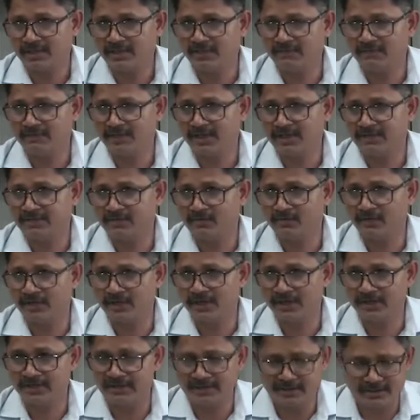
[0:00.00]
the village
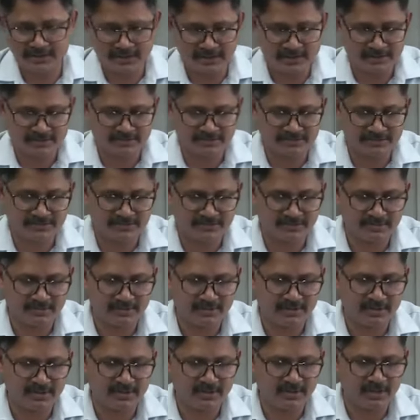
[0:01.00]
volunteers
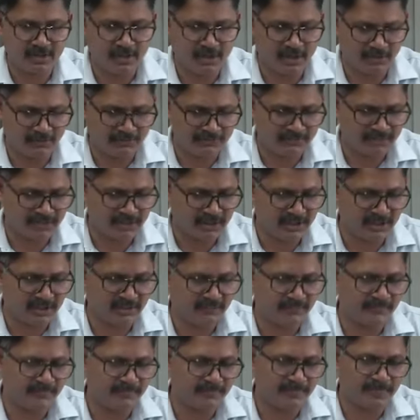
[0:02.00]
of
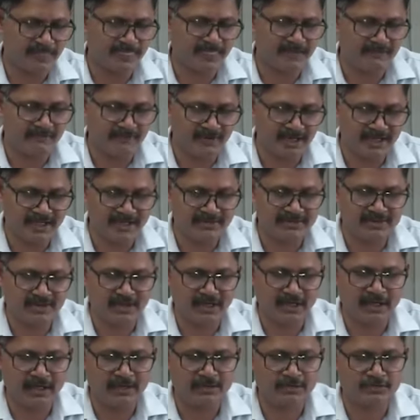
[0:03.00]
the village
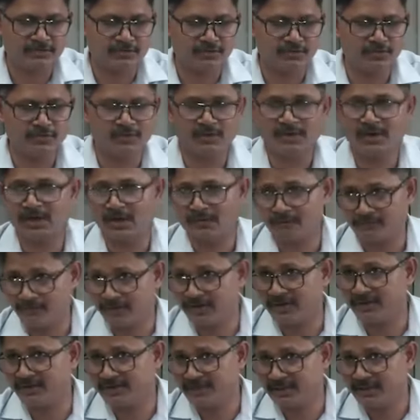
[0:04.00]
also
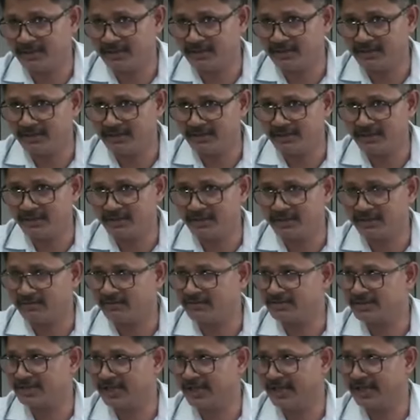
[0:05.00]
confronted, there
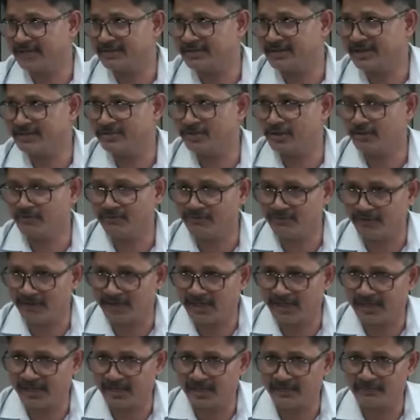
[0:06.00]
was an exchange of
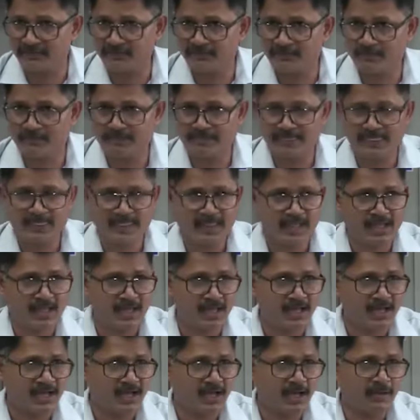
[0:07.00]
firing.
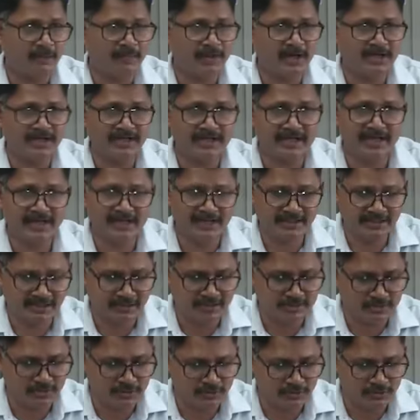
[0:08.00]
Upon hearing
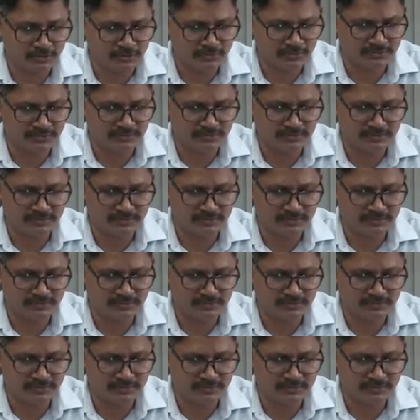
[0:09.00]
this news,